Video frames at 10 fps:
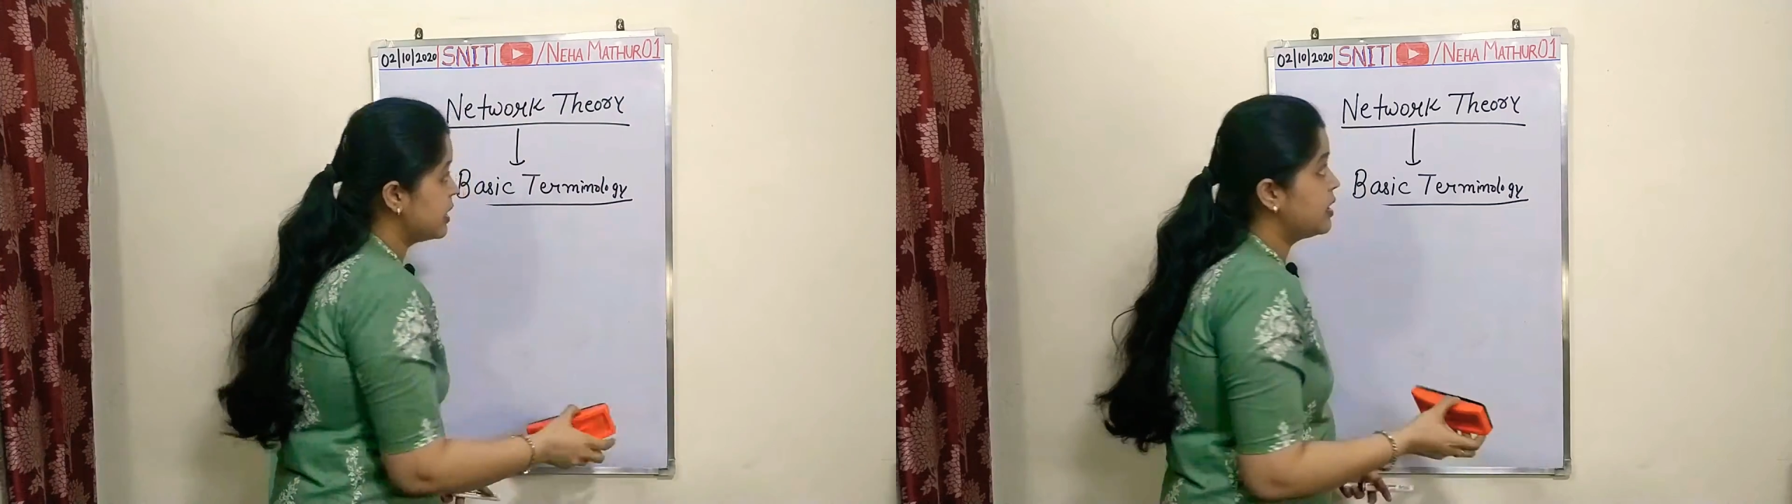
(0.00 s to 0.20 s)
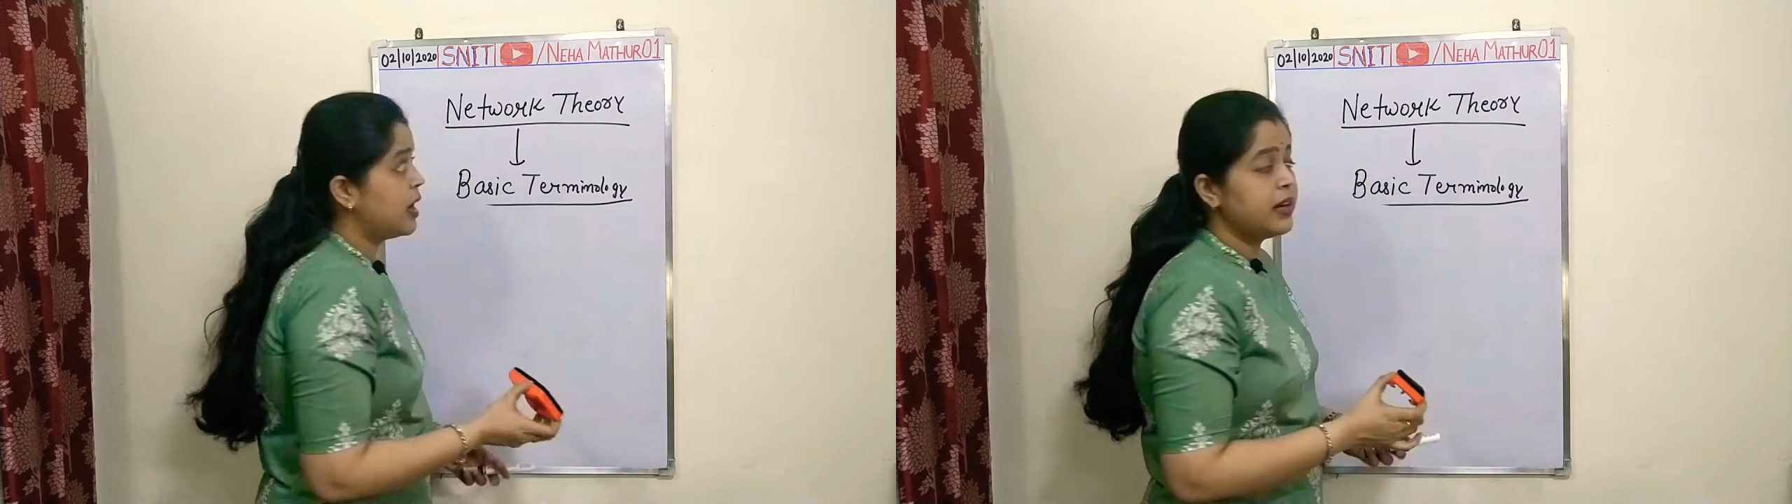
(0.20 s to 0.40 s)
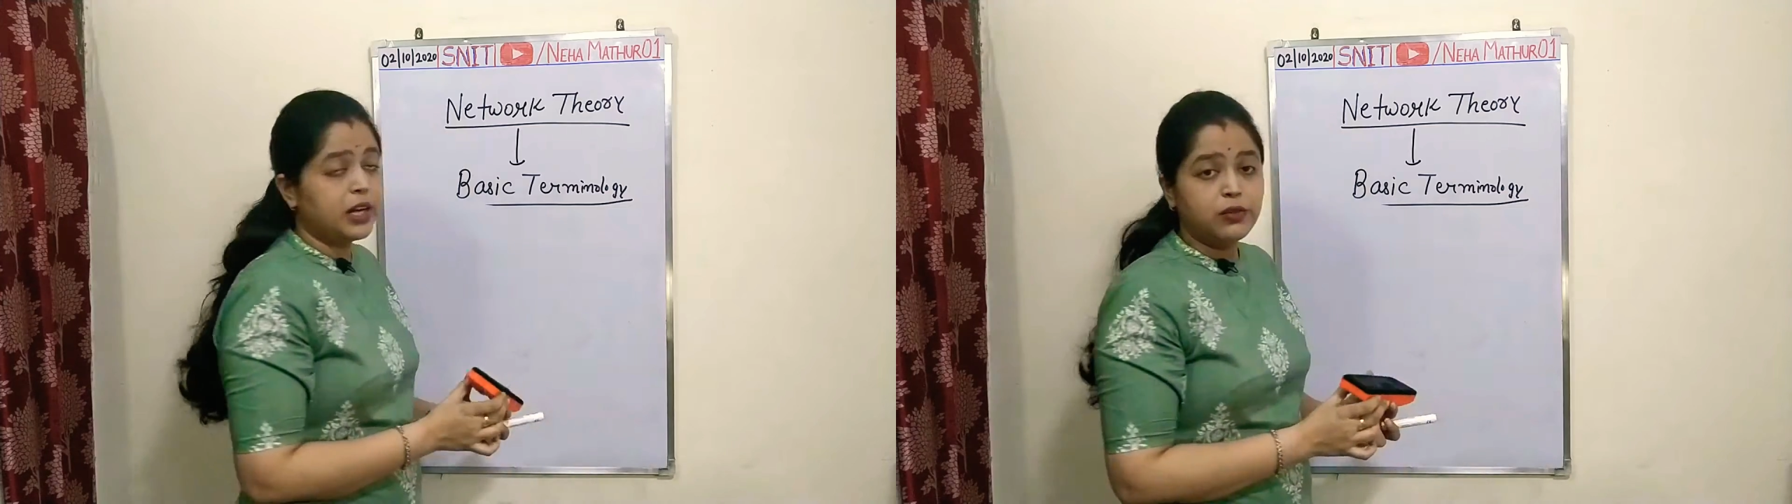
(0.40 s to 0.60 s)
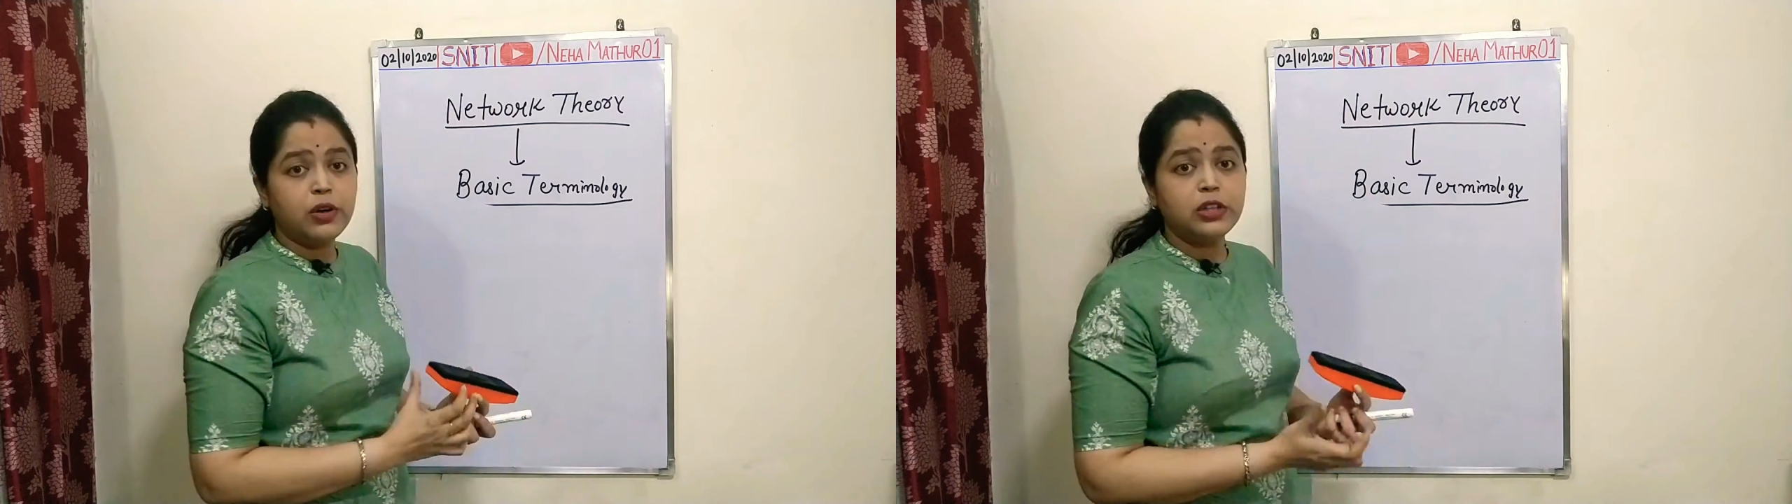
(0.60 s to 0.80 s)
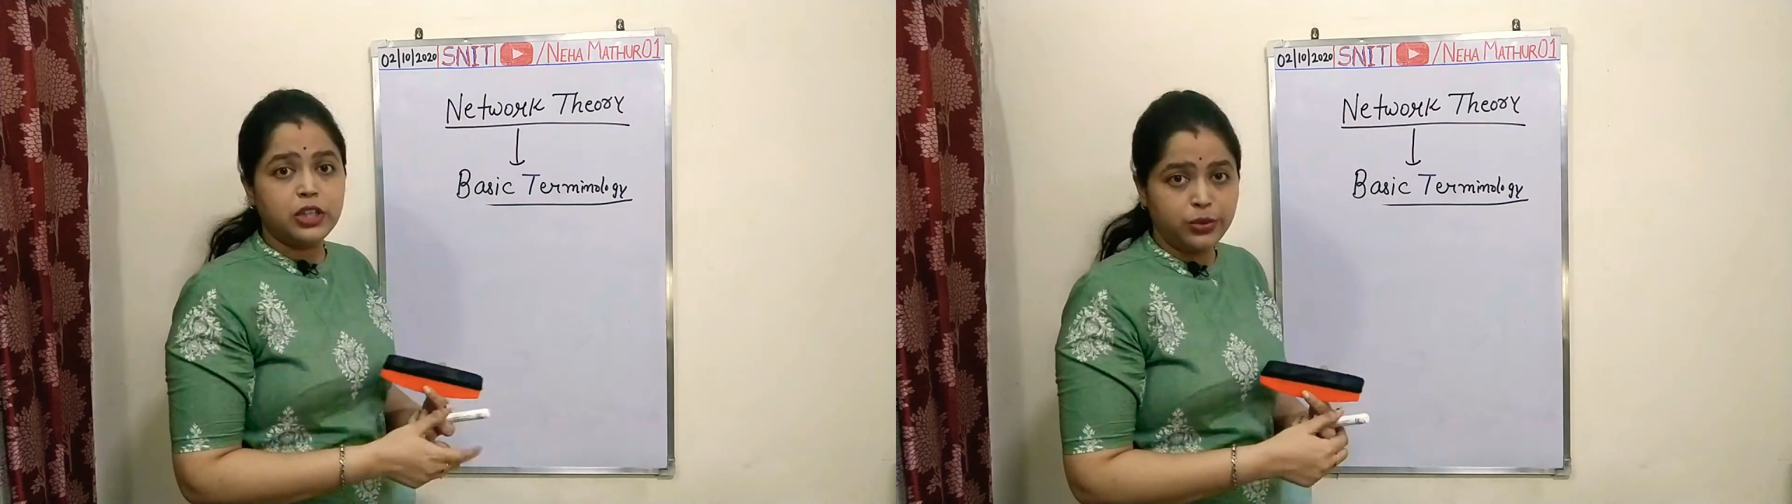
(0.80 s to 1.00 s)
in our
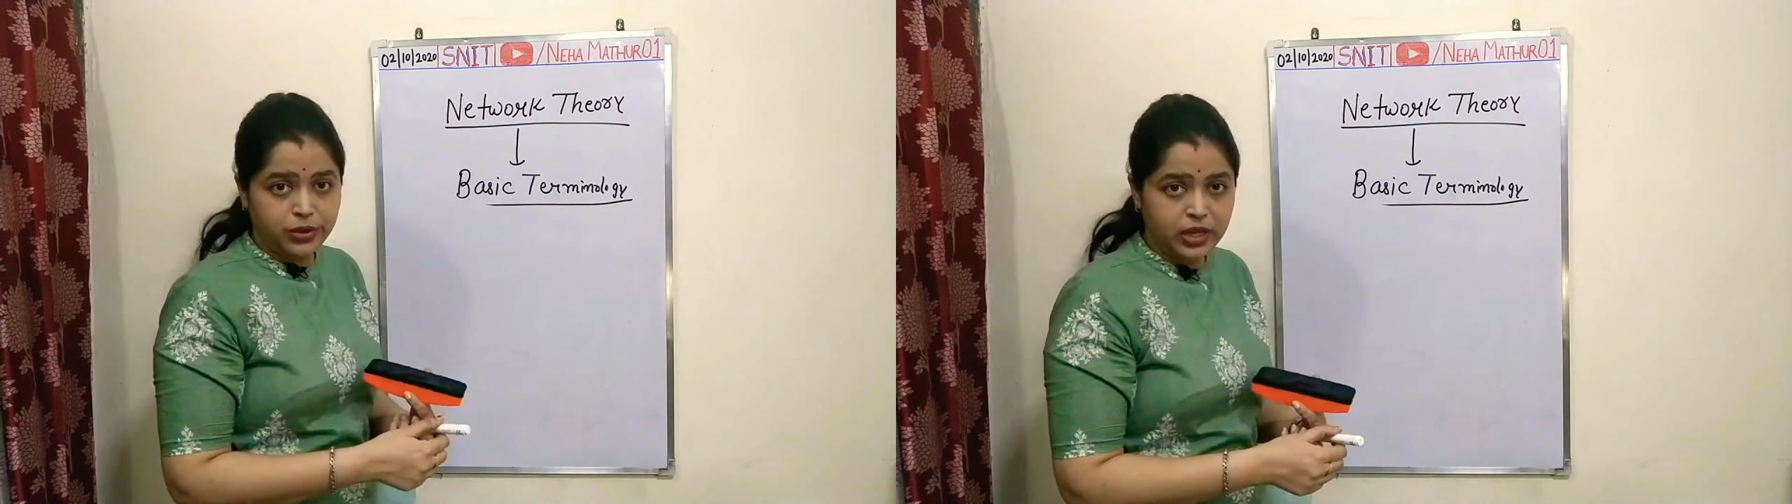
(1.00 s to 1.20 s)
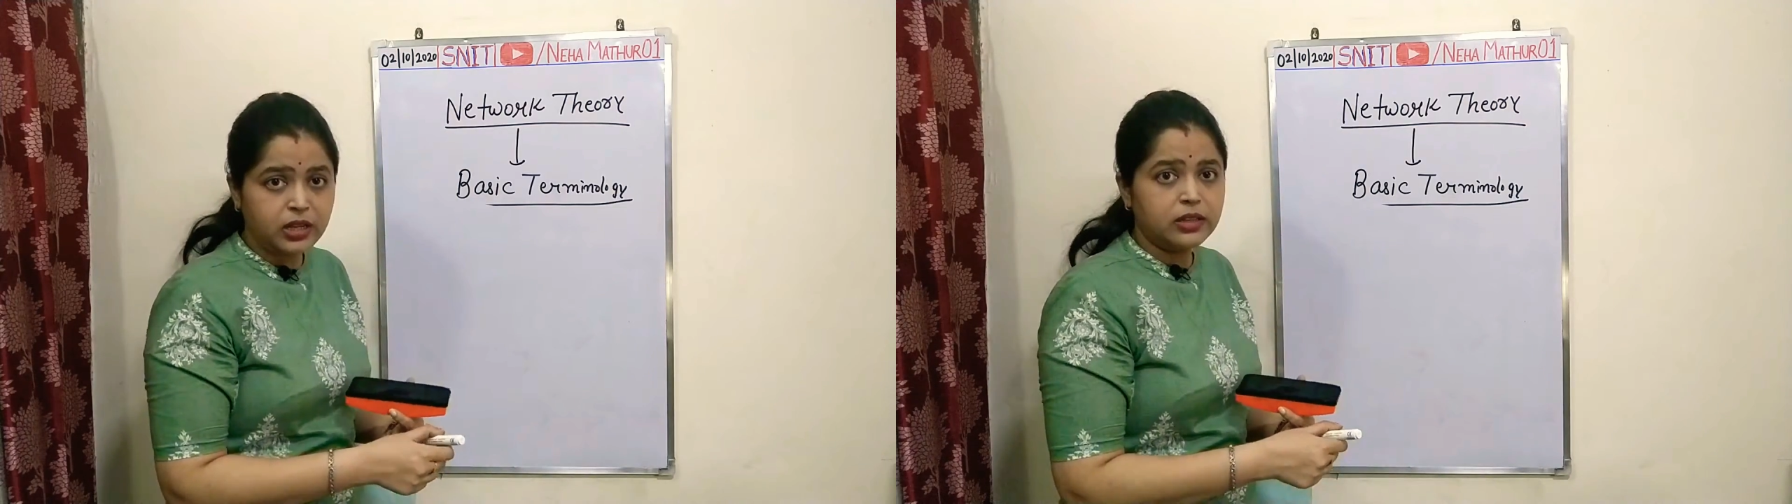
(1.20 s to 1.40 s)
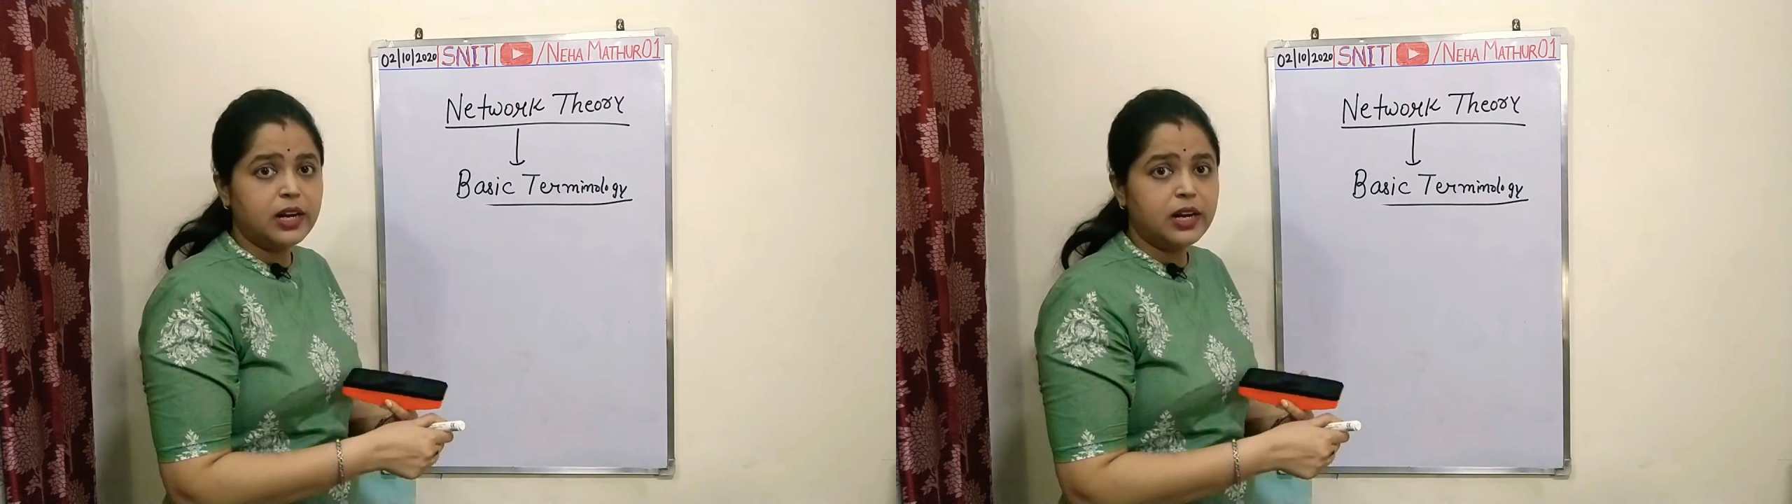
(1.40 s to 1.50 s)
network theory